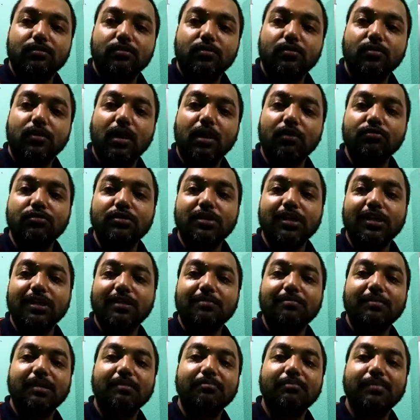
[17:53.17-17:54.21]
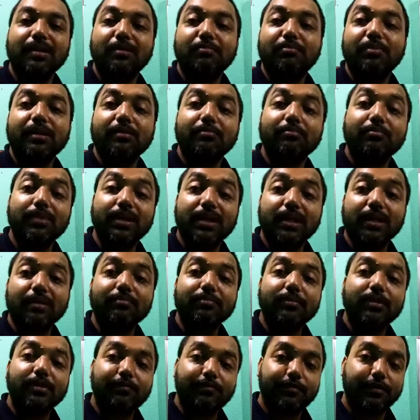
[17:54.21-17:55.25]
So ground settlement may
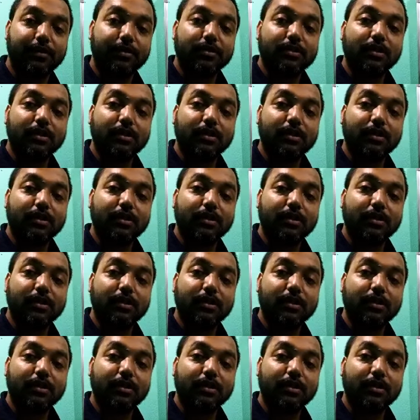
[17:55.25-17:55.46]
become different.